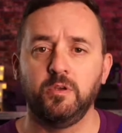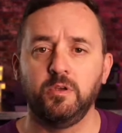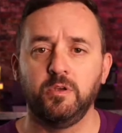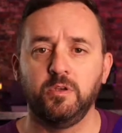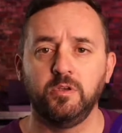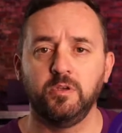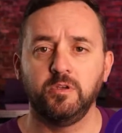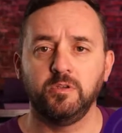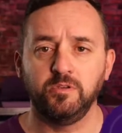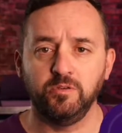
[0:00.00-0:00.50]

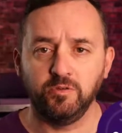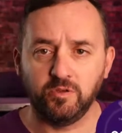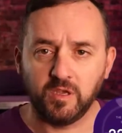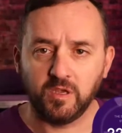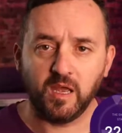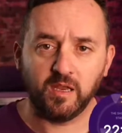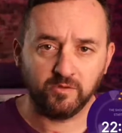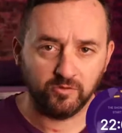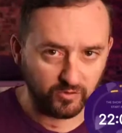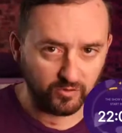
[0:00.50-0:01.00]
you
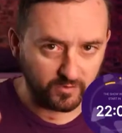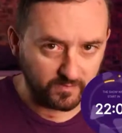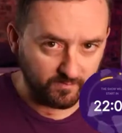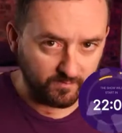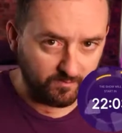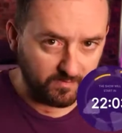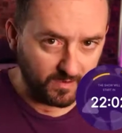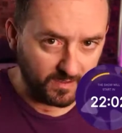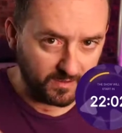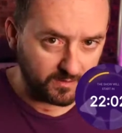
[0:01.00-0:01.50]
can just
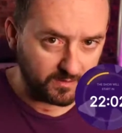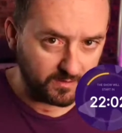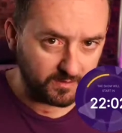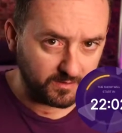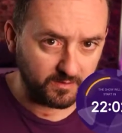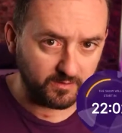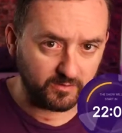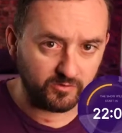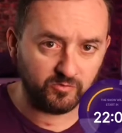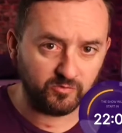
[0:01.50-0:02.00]
flick a
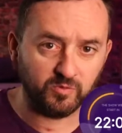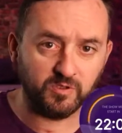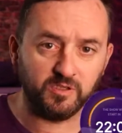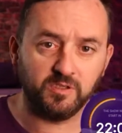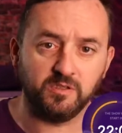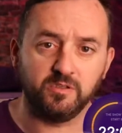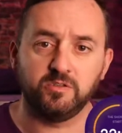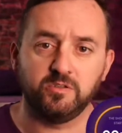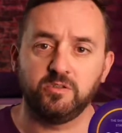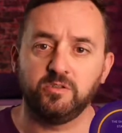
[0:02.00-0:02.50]

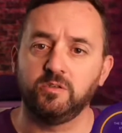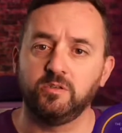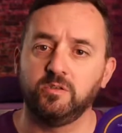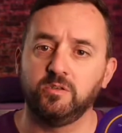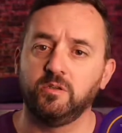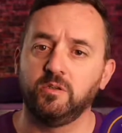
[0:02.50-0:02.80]
switch.